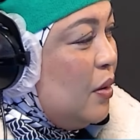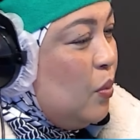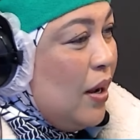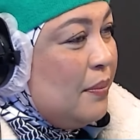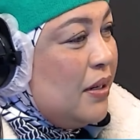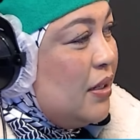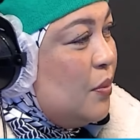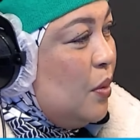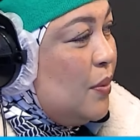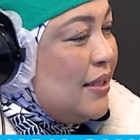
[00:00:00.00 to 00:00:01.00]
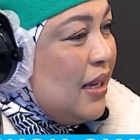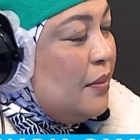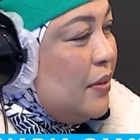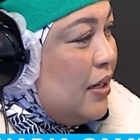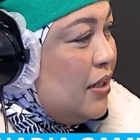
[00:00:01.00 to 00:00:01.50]
1 minute we were
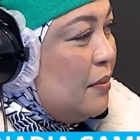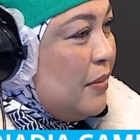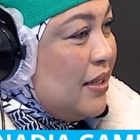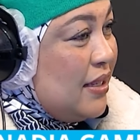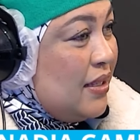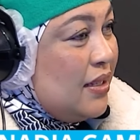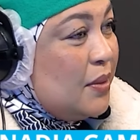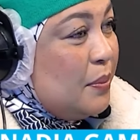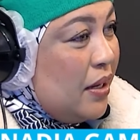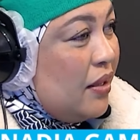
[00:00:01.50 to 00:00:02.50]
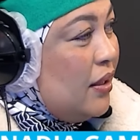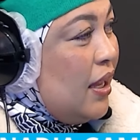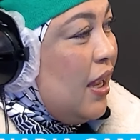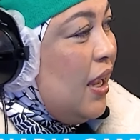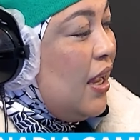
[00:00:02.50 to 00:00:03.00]
celebrating my sister's
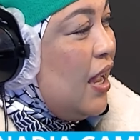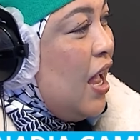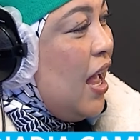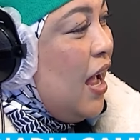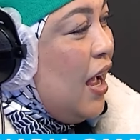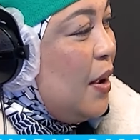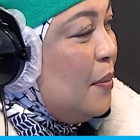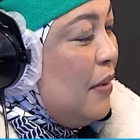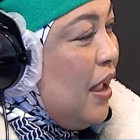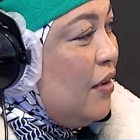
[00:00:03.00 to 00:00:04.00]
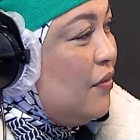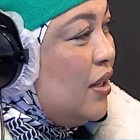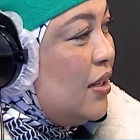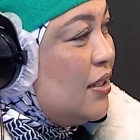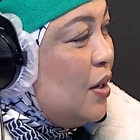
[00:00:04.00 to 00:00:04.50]
birthday,
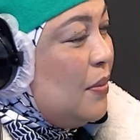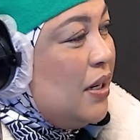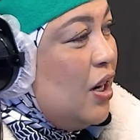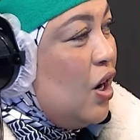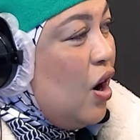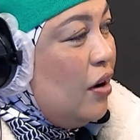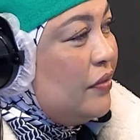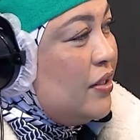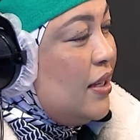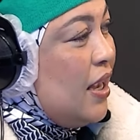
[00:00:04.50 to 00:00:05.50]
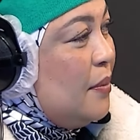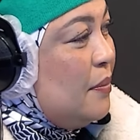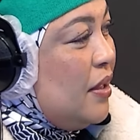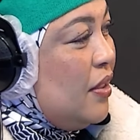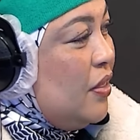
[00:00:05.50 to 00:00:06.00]
having so many laughs,
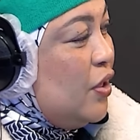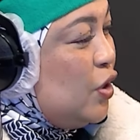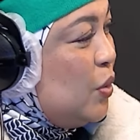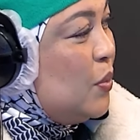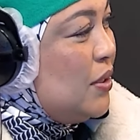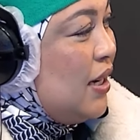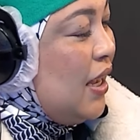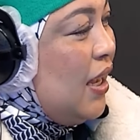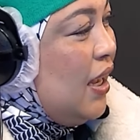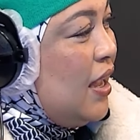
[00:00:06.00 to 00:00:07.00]
the Tuesday,